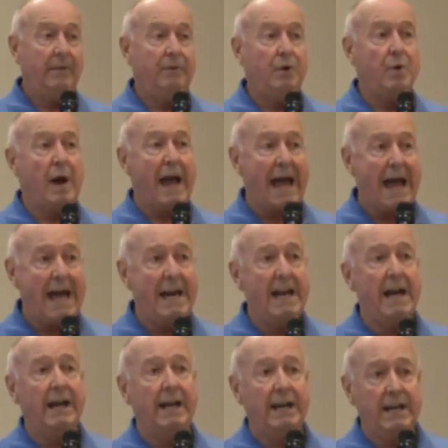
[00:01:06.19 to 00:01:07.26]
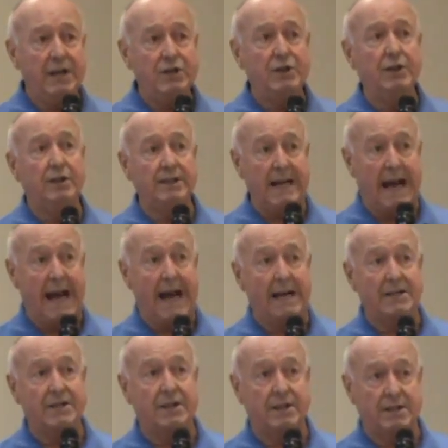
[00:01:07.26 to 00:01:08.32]
If you add an additional
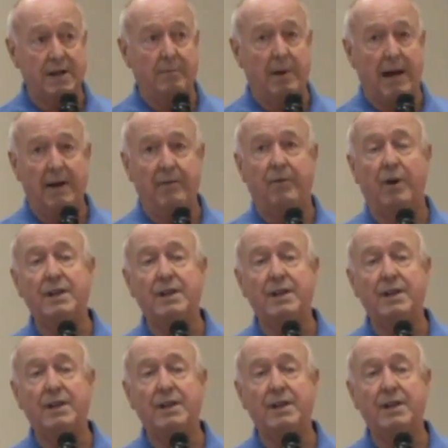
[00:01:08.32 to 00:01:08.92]
tax to somebody,